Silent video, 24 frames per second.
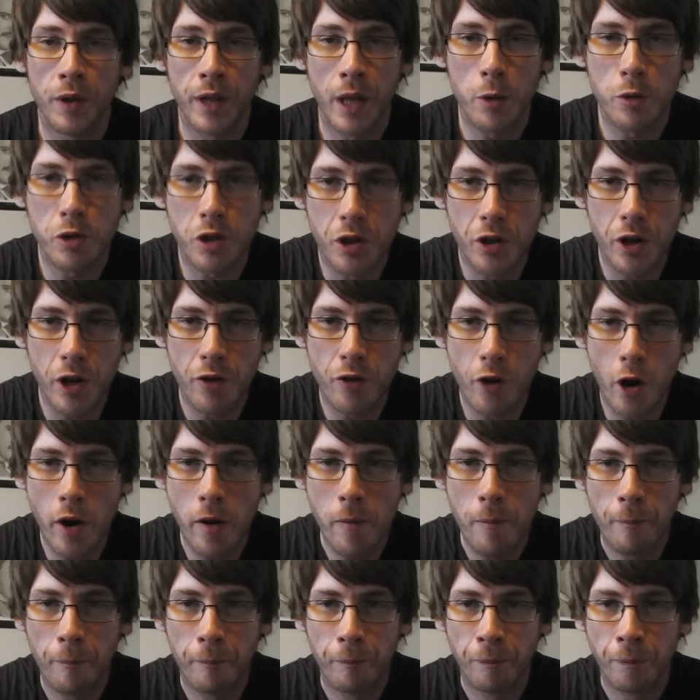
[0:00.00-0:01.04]
that was Grid
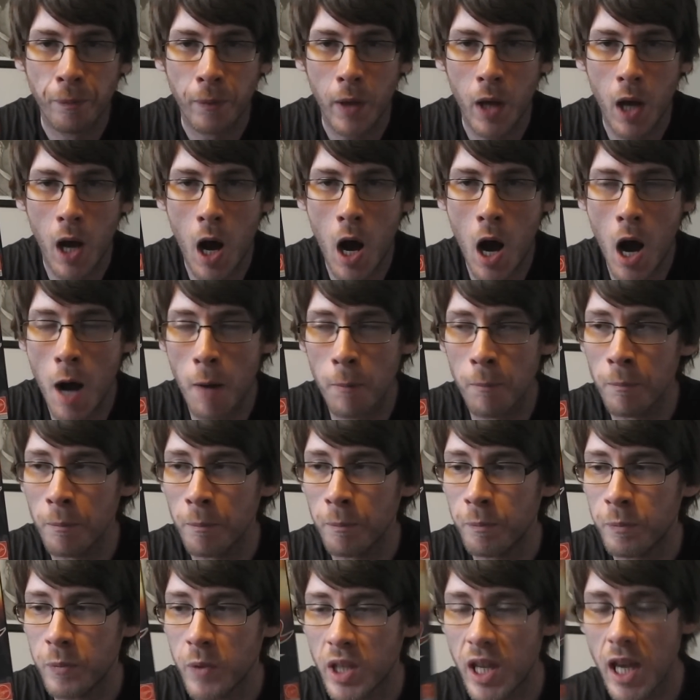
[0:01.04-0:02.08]
Run um,
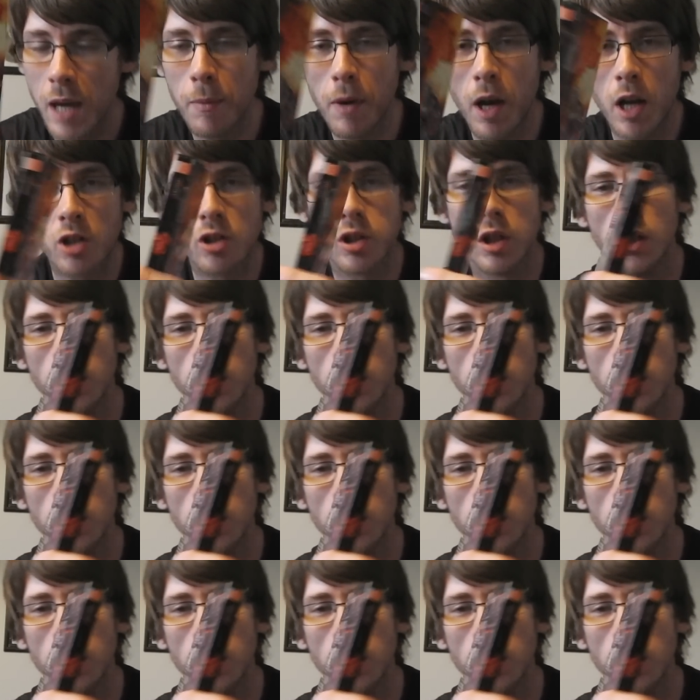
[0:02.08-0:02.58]
the game actually